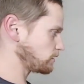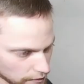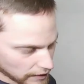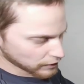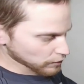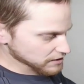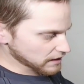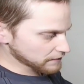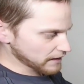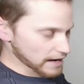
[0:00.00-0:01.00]
I noticed that
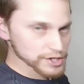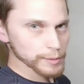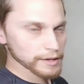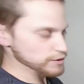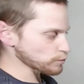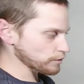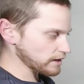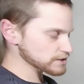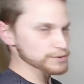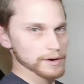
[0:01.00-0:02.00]
the actuators were not
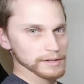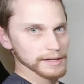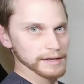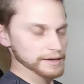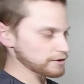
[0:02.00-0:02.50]
struggling at